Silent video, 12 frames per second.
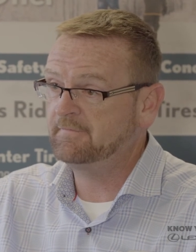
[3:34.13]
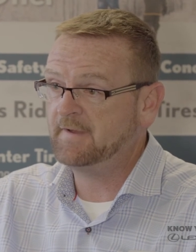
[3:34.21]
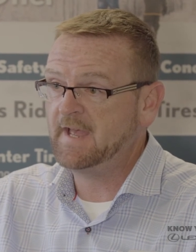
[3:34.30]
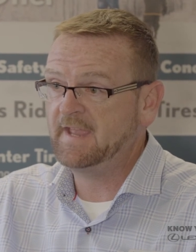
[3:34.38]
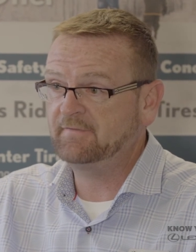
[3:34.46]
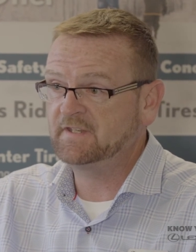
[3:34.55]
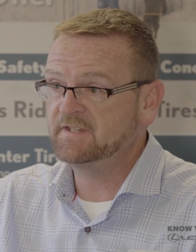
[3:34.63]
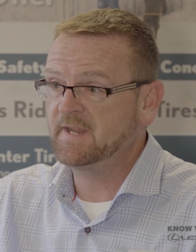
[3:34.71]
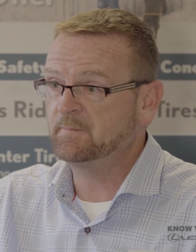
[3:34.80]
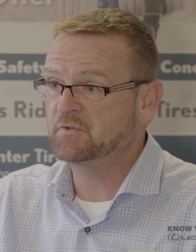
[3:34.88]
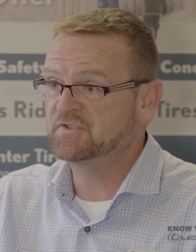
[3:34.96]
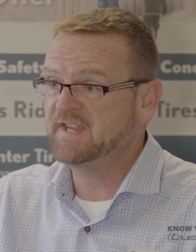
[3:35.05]
5 and
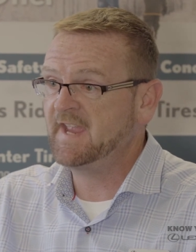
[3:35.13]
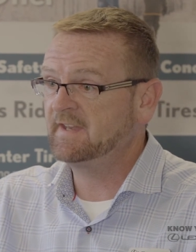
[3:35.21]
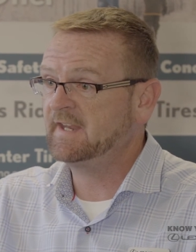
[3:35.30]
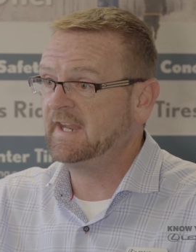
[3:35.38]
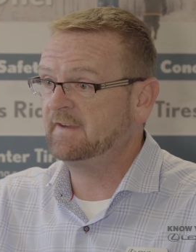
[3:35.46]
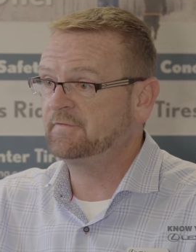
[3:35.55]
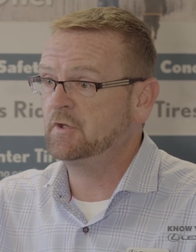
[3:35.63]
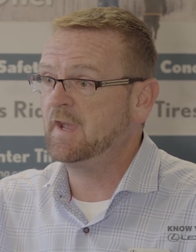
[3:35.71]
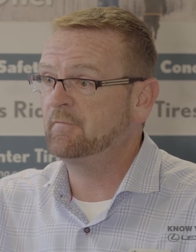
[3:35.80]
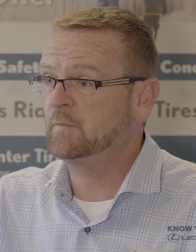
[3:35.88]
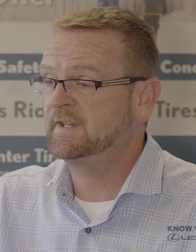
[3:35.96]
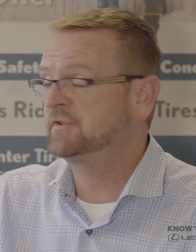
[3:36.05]
10% if you
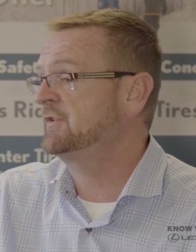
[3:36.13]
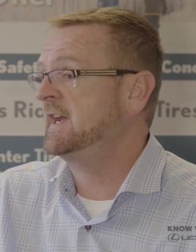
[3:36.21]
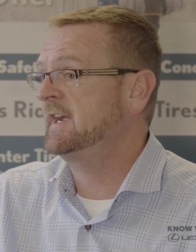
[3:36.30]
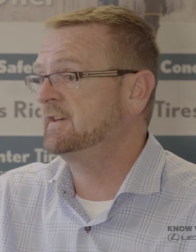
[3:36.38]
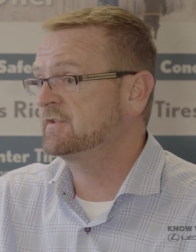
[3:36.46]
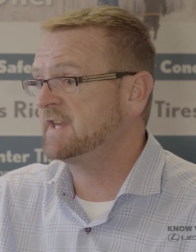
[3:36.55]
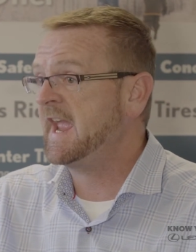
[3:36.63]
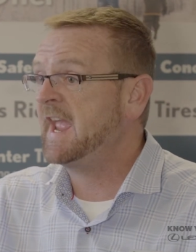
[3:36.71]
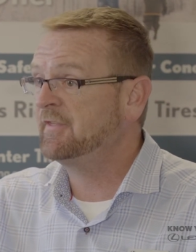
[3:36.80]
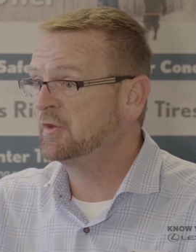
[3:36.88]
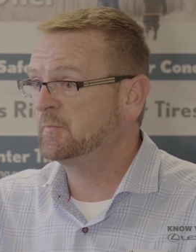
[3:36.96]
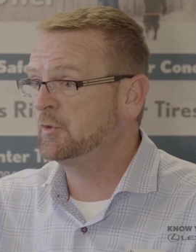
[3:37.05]
have winter tires,
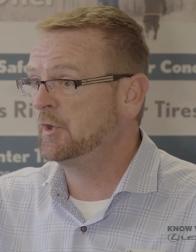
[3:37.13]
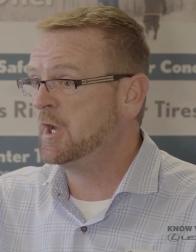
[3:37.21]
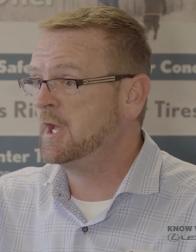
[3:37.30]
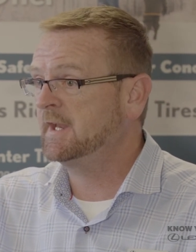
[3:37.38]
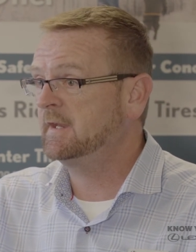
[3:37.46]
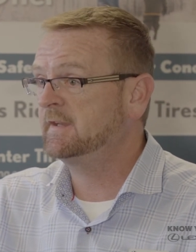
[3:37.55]
and they're put on